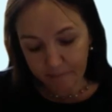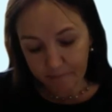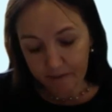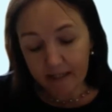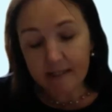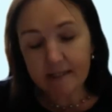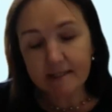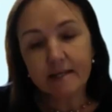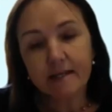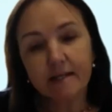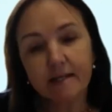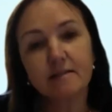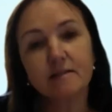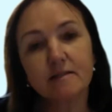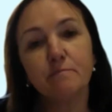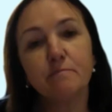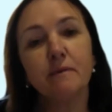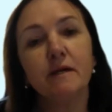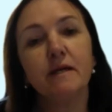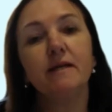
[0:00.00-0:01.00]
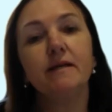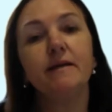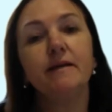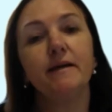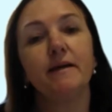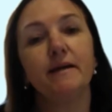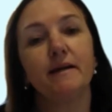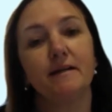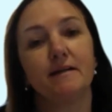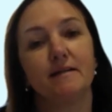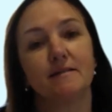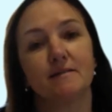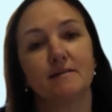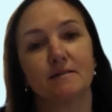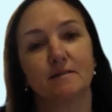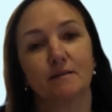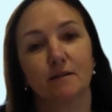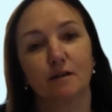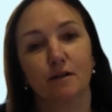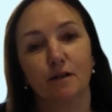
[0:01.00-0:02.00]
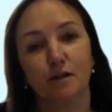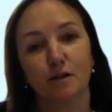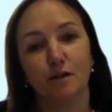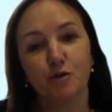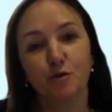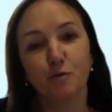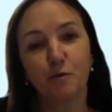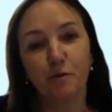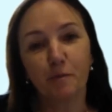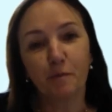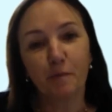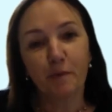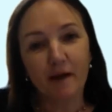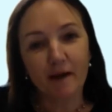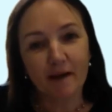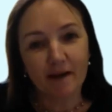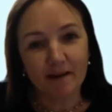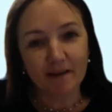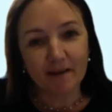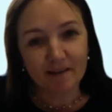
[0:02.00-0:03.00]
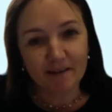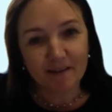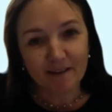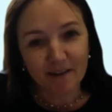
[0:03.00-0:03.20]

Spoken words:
it takes many years to prepare